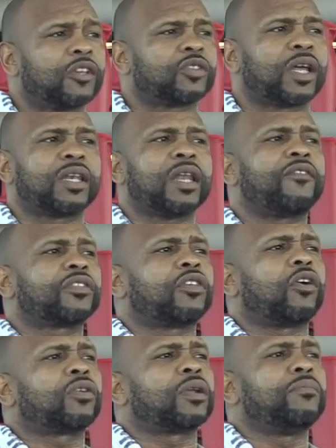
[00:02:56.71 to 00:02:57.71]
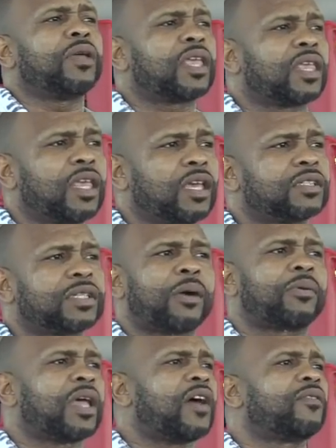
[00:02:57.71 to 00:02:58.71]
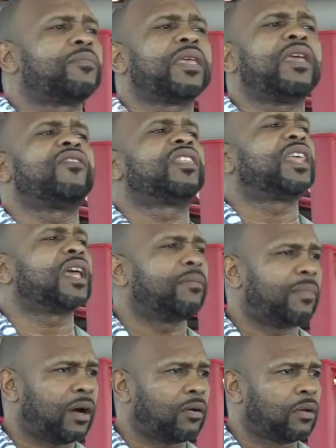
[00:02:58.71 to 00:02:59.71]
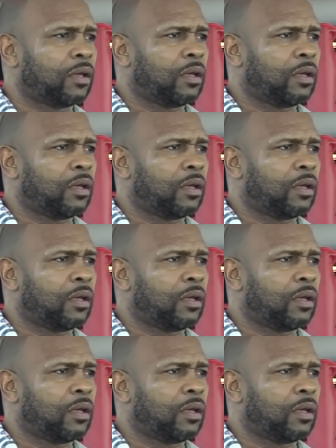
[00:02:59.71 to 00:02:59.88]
So I never thought in a million years I would ever be even thinking about